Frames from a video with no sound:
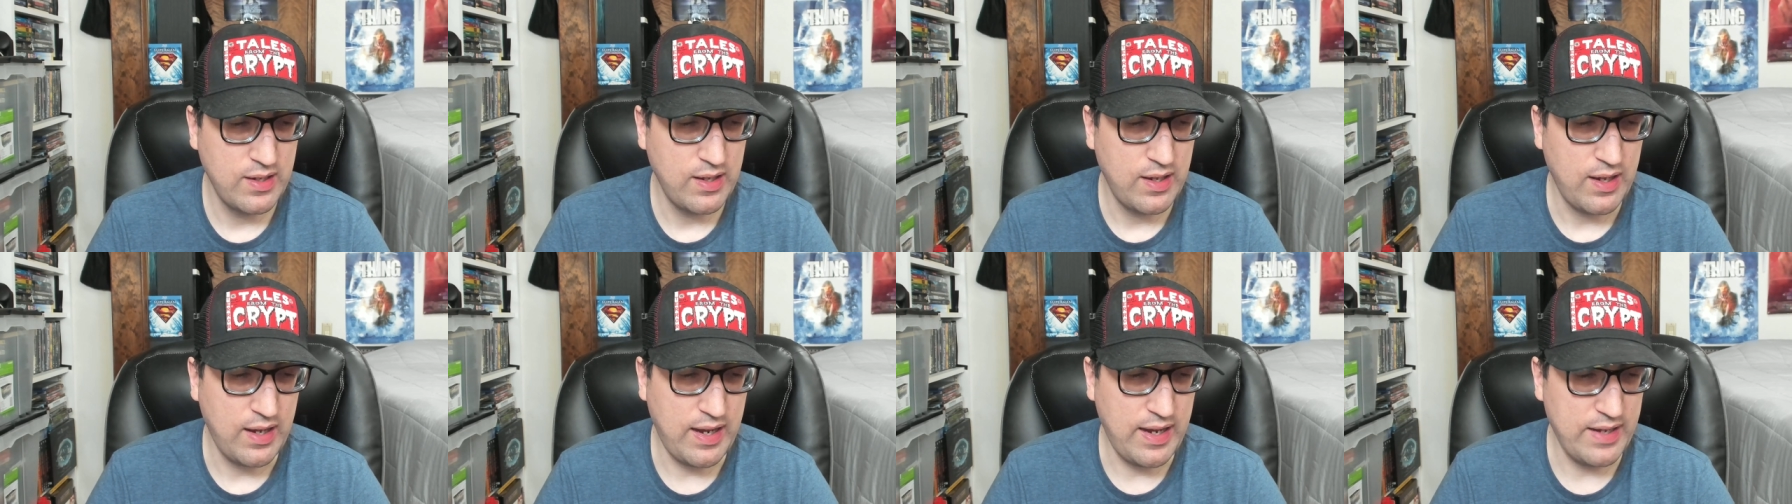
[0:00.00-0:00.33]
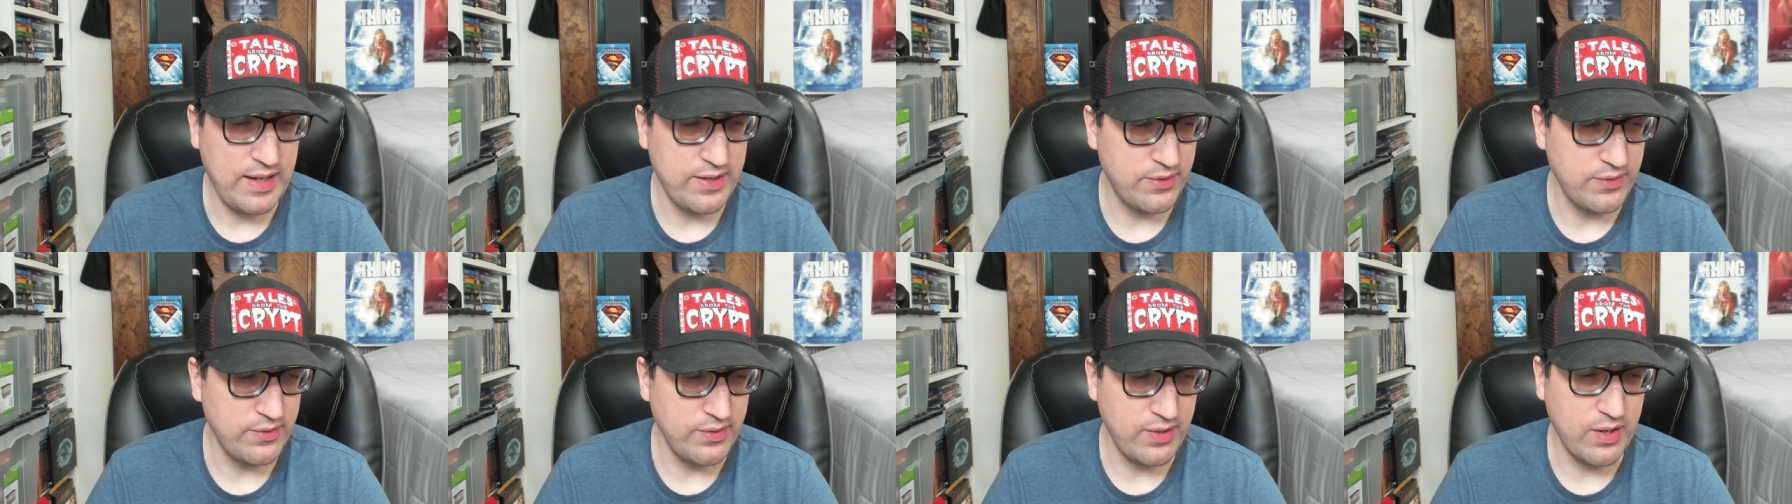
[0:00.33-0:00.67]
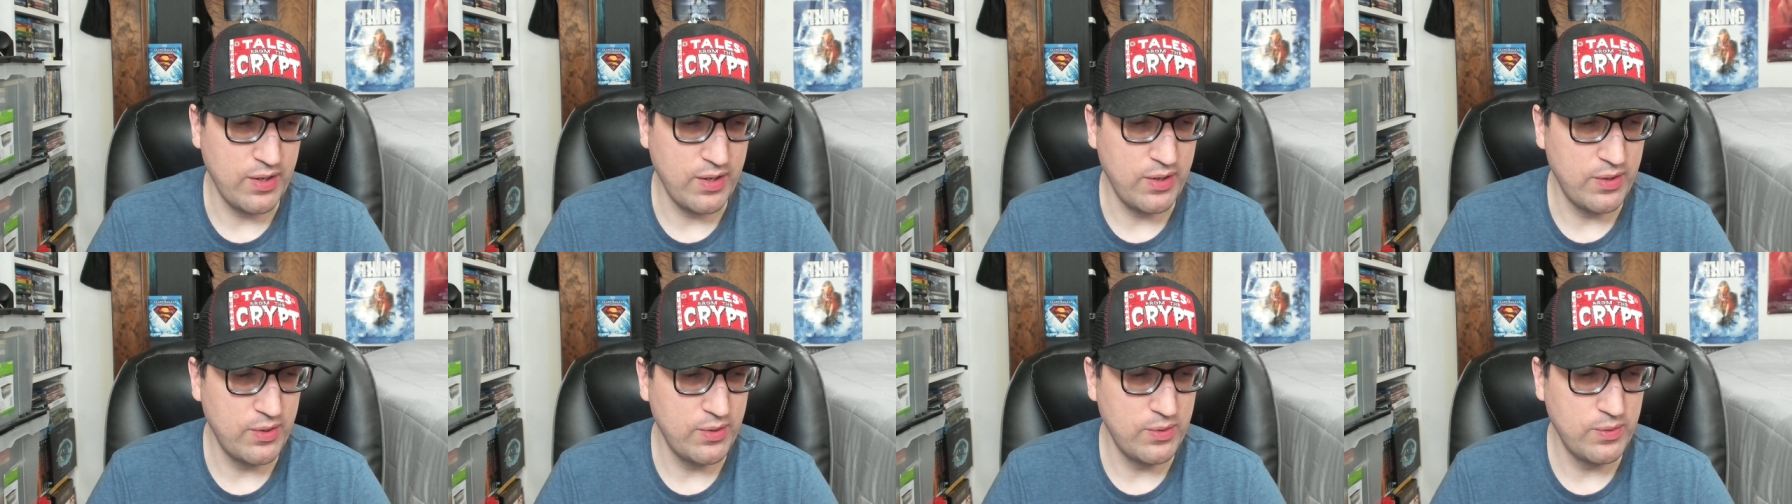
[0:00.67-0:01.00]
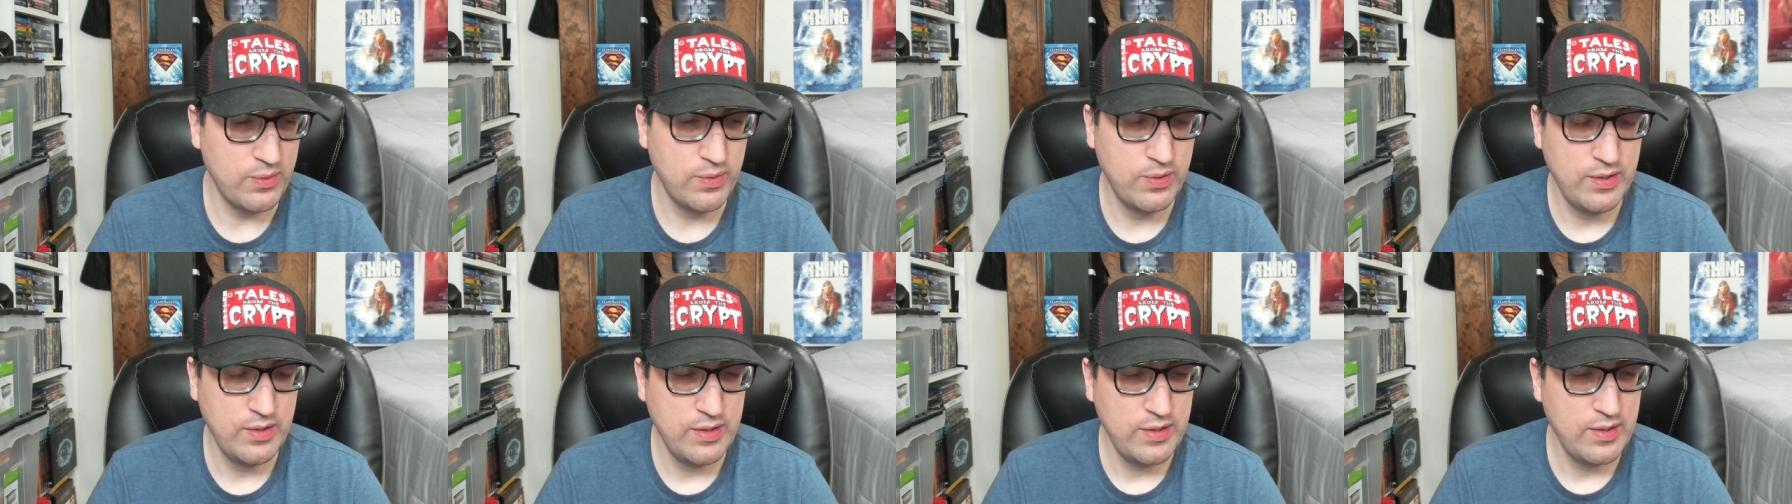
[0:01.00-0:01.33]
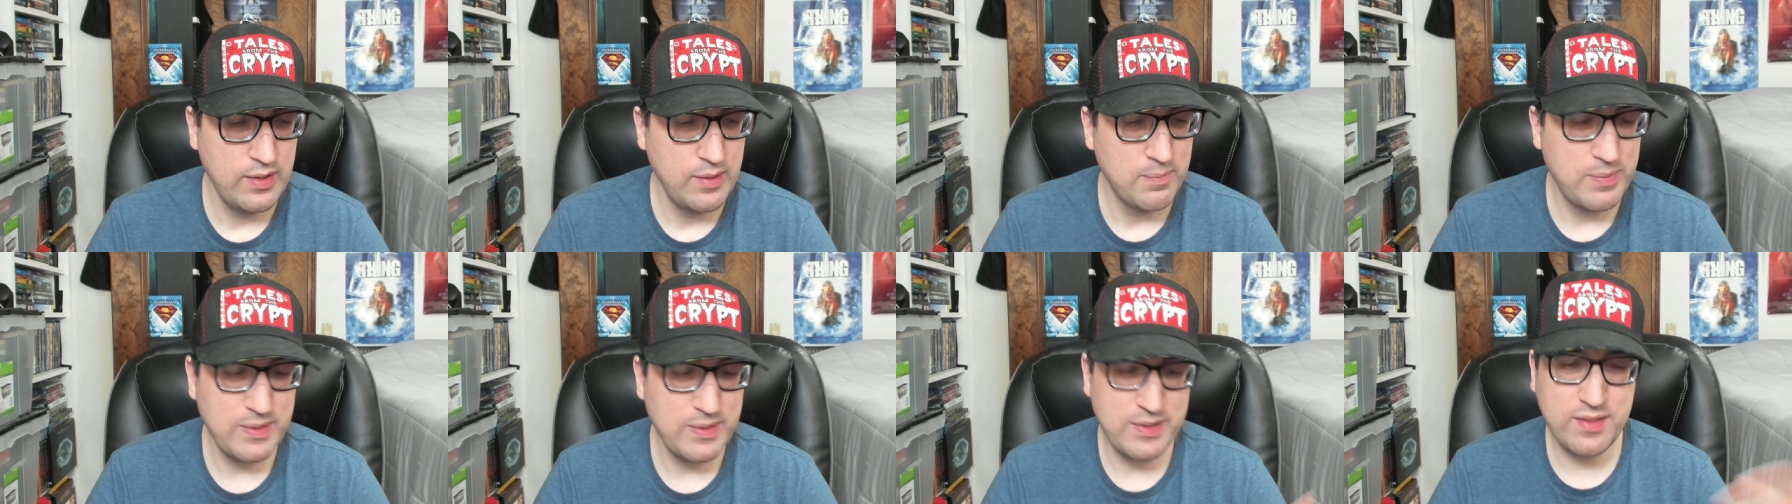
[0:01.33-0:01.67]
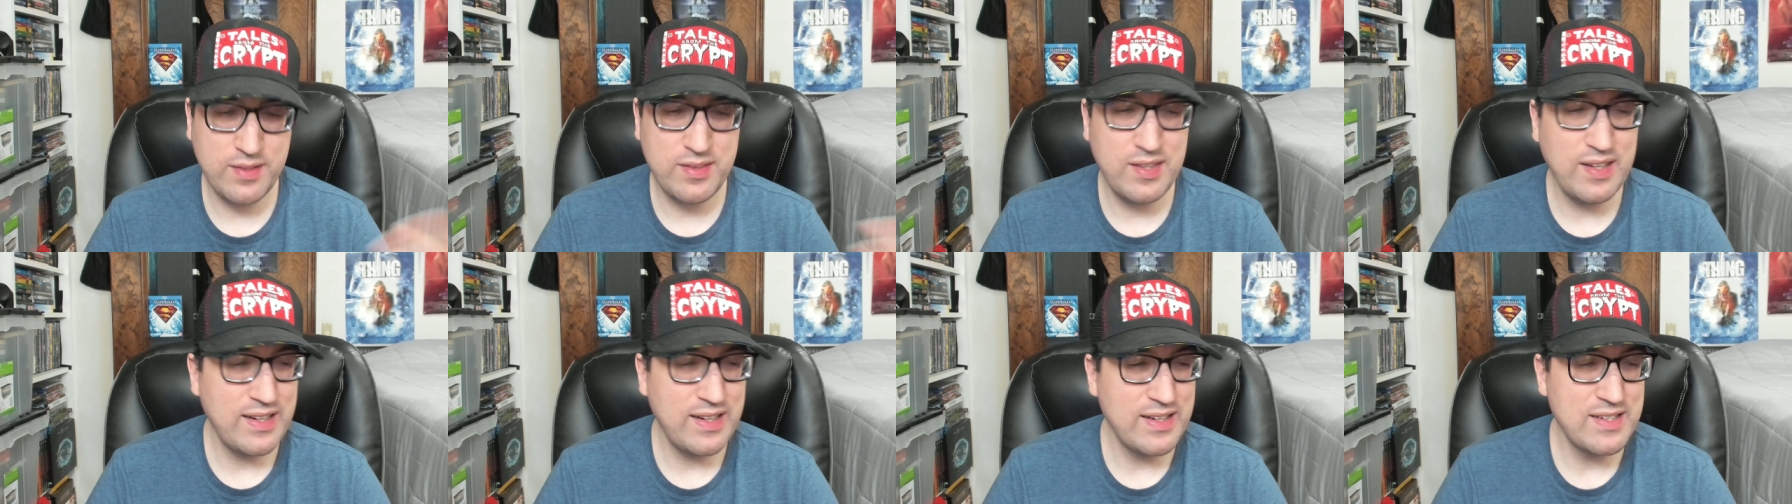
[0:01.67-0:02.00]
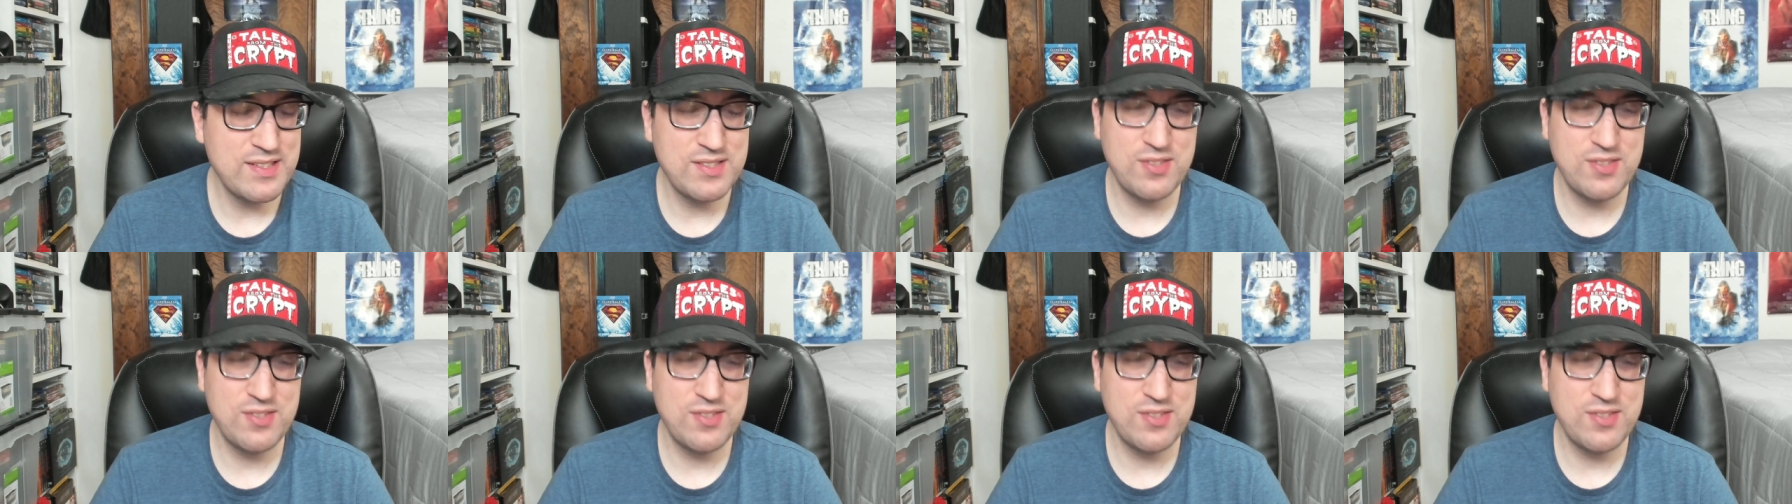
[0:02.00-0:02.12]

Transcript: I don't know. But the thing is,